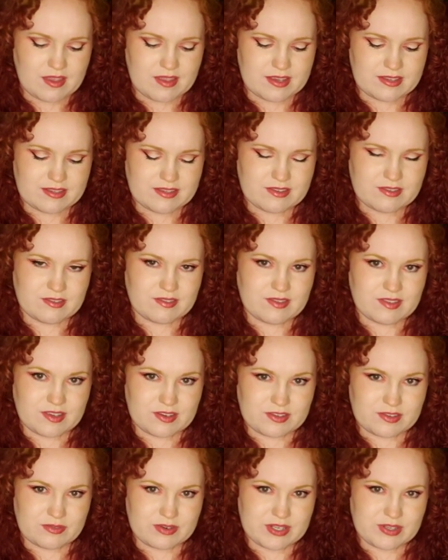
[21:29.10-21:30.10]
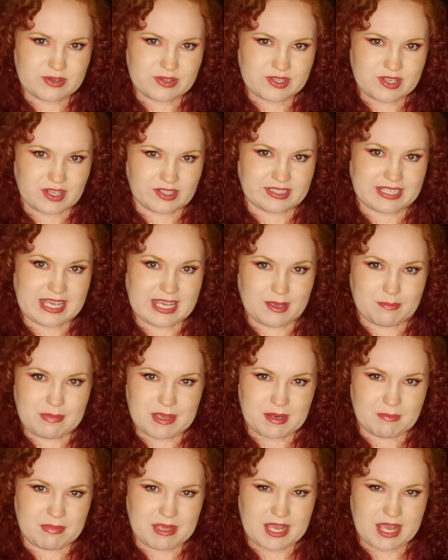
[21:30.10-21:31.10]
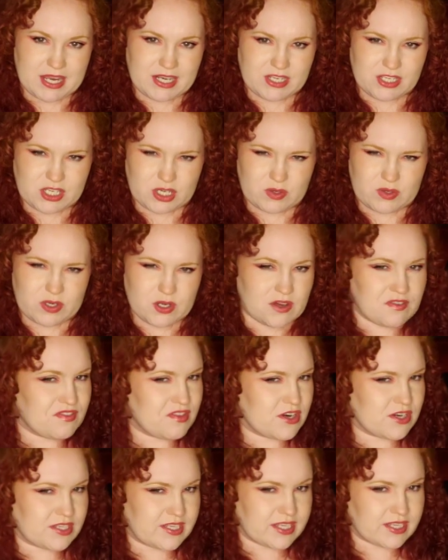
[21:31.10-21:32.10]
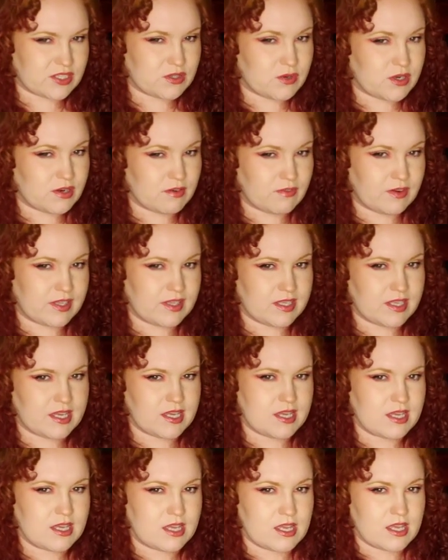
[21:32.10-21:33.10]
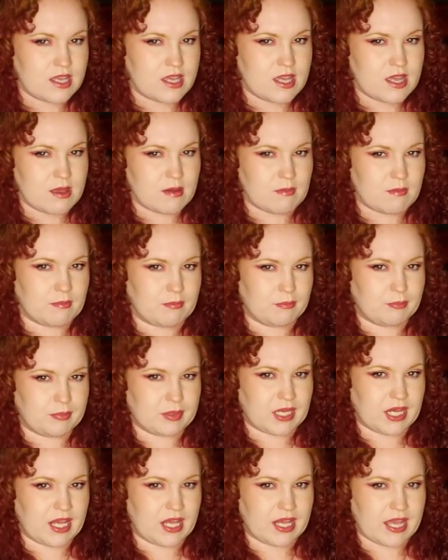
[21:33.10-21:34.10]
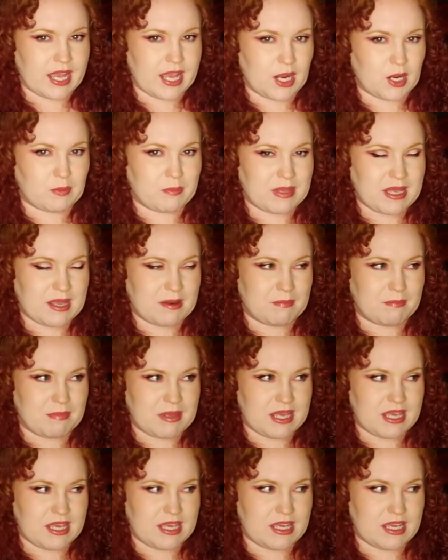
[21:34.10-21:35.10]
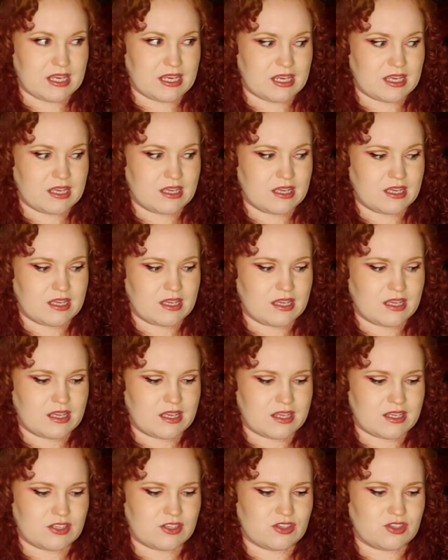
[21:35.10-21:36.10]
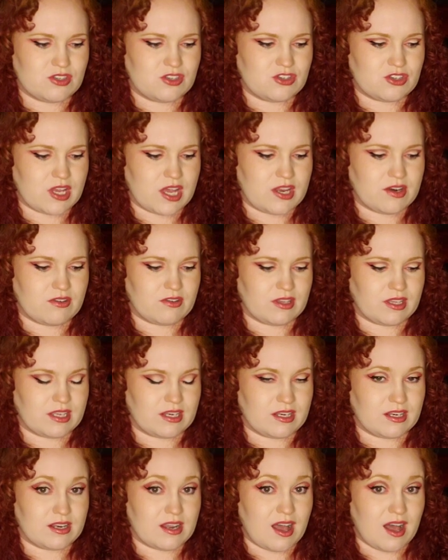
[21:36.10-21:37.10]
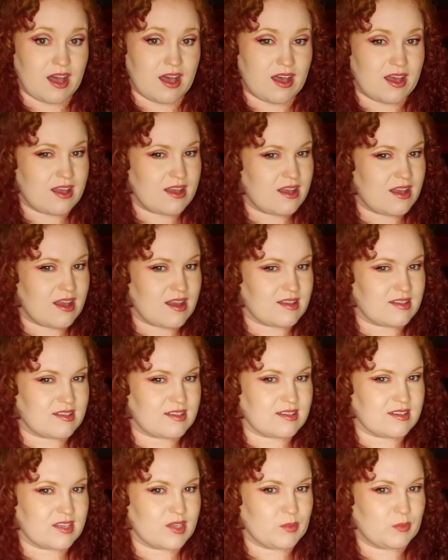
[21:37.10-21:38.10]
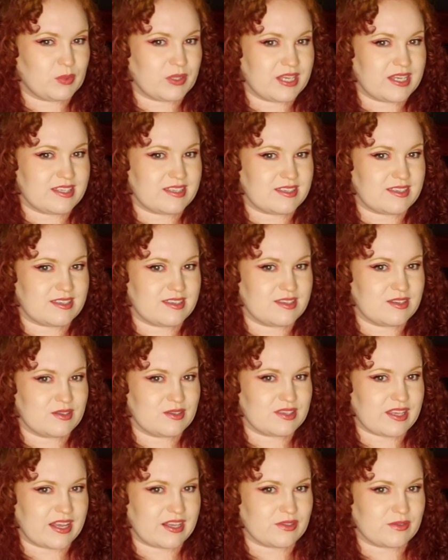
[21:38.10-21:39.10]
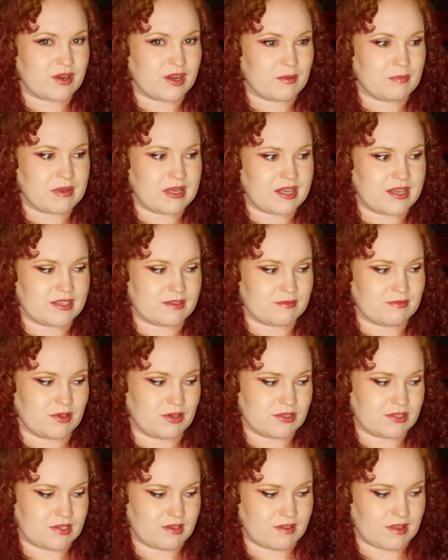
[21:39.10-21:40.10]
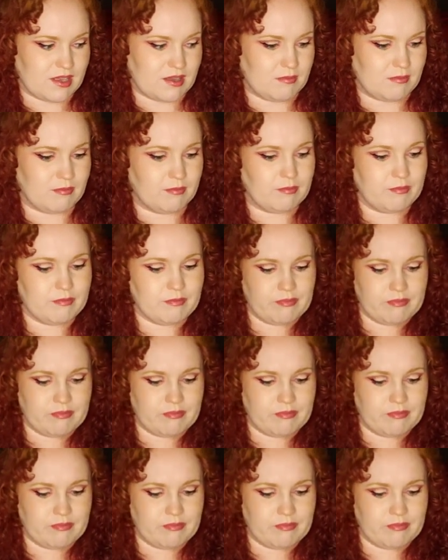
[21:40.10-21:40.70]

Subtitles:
there's a resource called Kink B&B. I don't know if they're sex work friendly, but Airbnb is generally not a good place to do sex work because most of them